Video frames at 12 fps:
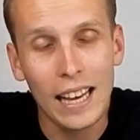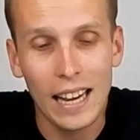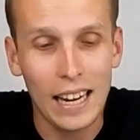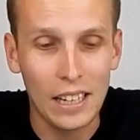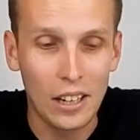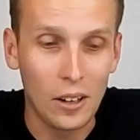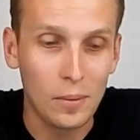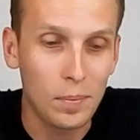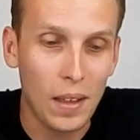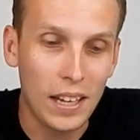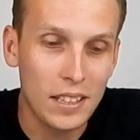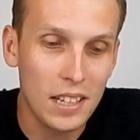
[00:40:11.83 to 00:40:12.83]
I, I don't
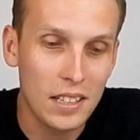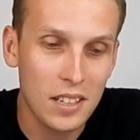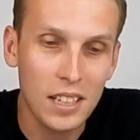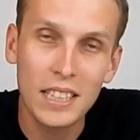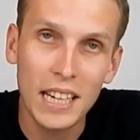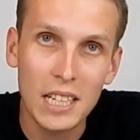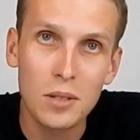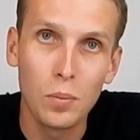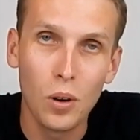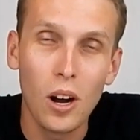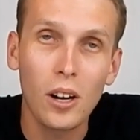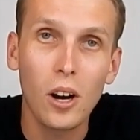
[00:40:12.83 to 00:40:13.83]
know, it, it's gonna
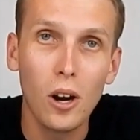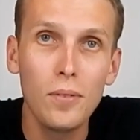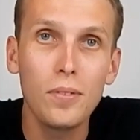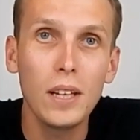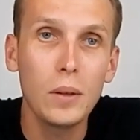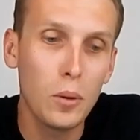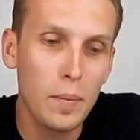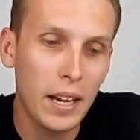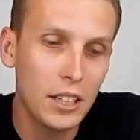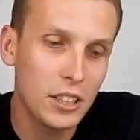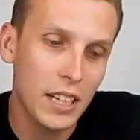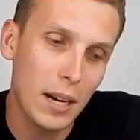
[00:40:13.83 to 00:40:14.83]
take some work. Hopefully
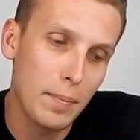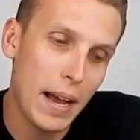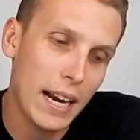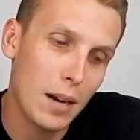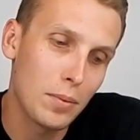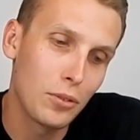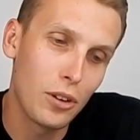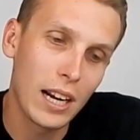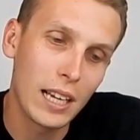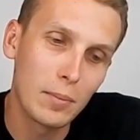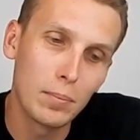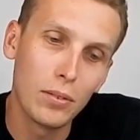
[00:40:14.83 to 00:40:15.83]
we'll manage to get it back up
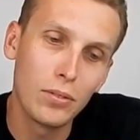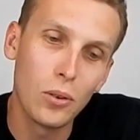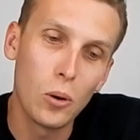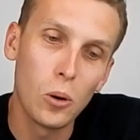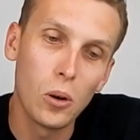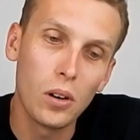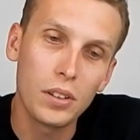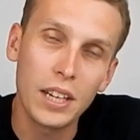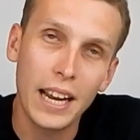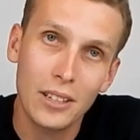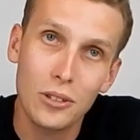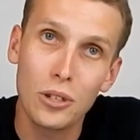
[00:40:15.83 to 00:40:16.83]
and running
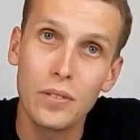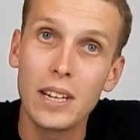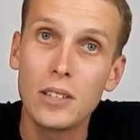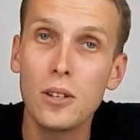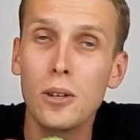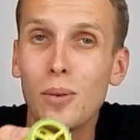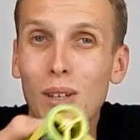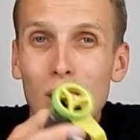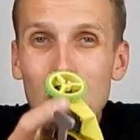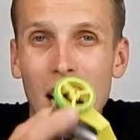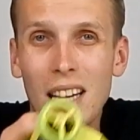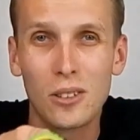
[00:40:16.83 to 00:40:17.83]
before the next two v two,
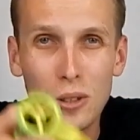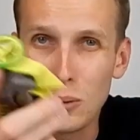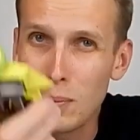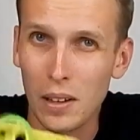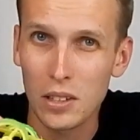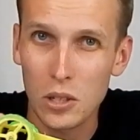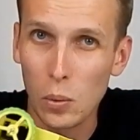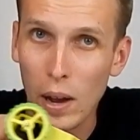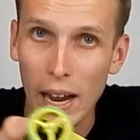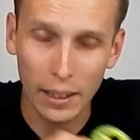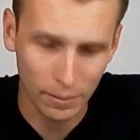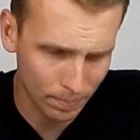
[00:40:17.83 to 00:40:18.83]
which is kind of two
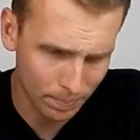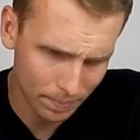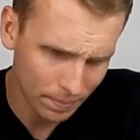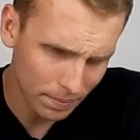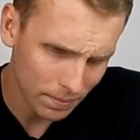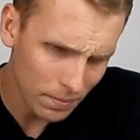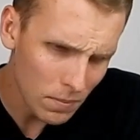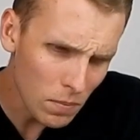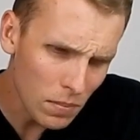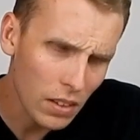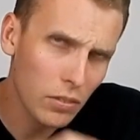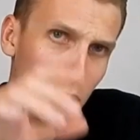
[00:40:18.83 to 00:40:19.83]
months away
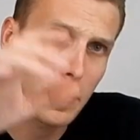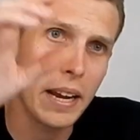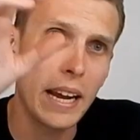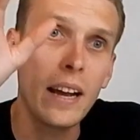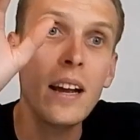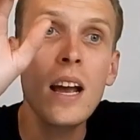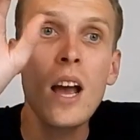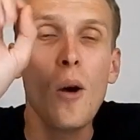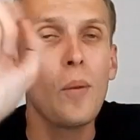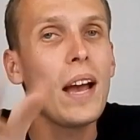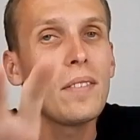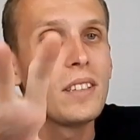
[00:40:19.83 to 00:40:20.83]
from here.
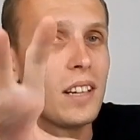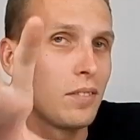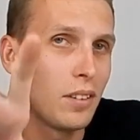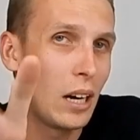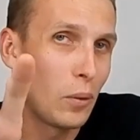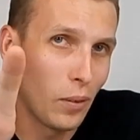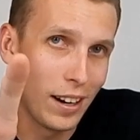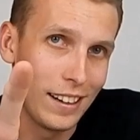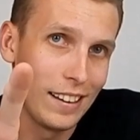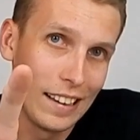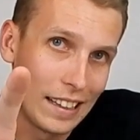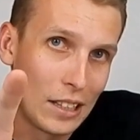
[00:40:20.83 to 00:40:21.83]
We haven't done very
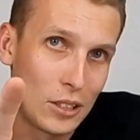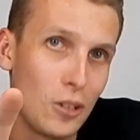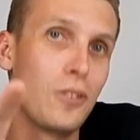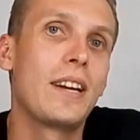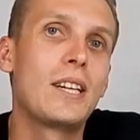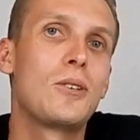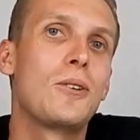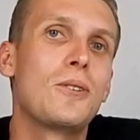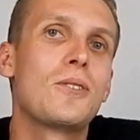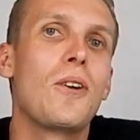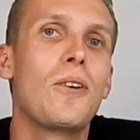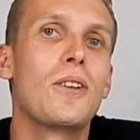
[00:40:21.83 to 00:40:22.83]
well in the two v
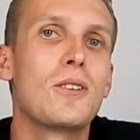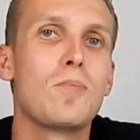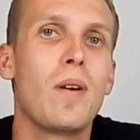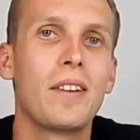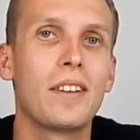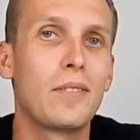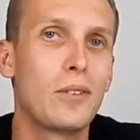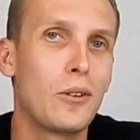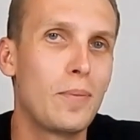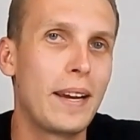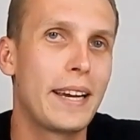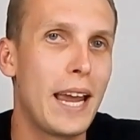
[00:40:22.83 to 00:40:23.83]
twos though this month.
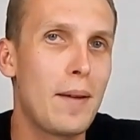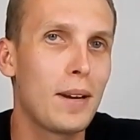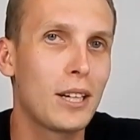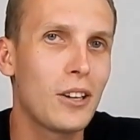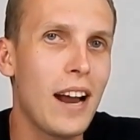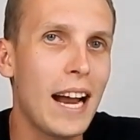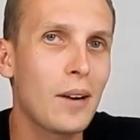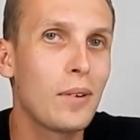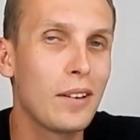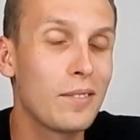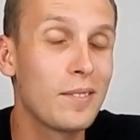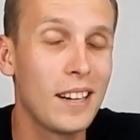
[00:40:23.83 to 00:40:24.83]
If you've been keeping
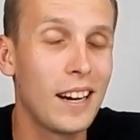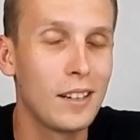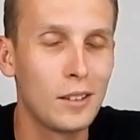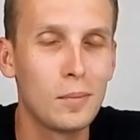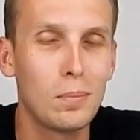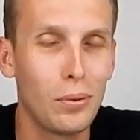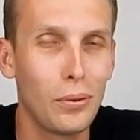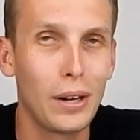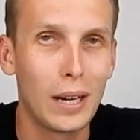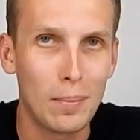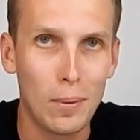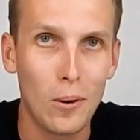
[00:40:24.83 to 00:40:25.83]
track, we've done
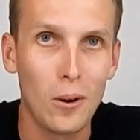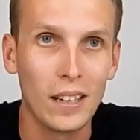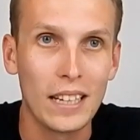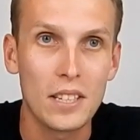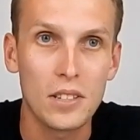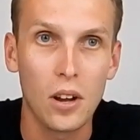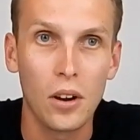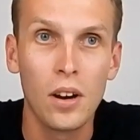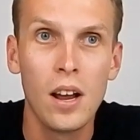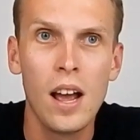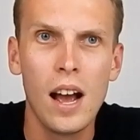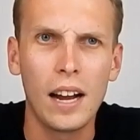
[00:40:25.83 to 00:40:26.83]
pretty poorly.
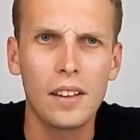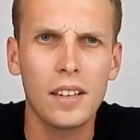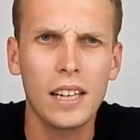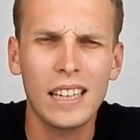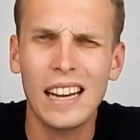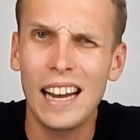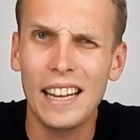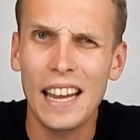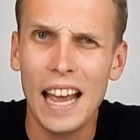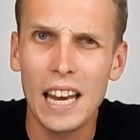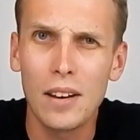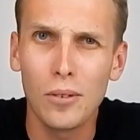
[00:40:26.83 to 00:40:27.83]
So I think
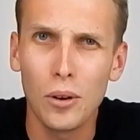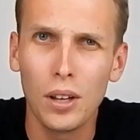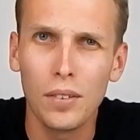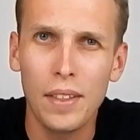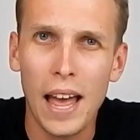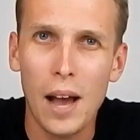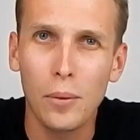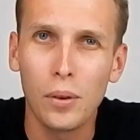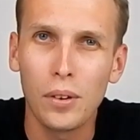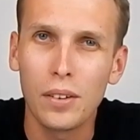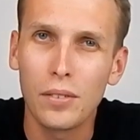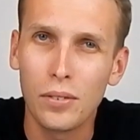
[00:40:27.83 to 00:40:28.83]
at the end of all of
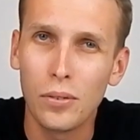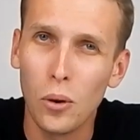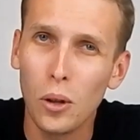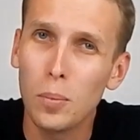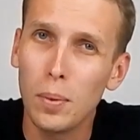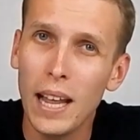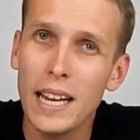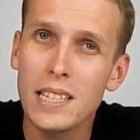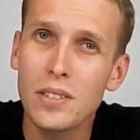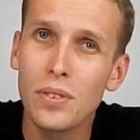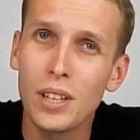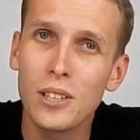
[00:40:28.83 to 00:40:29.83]
that, we're in fourth
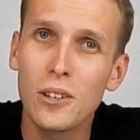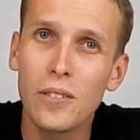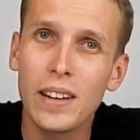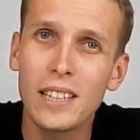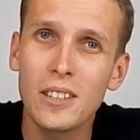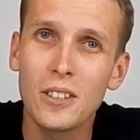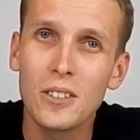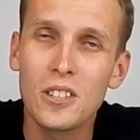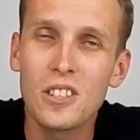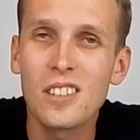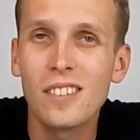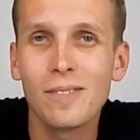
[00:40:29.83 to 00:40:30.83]
place for the two v
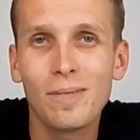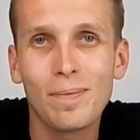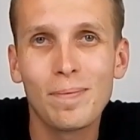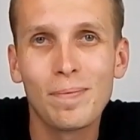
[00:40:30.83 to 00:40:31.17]
twos.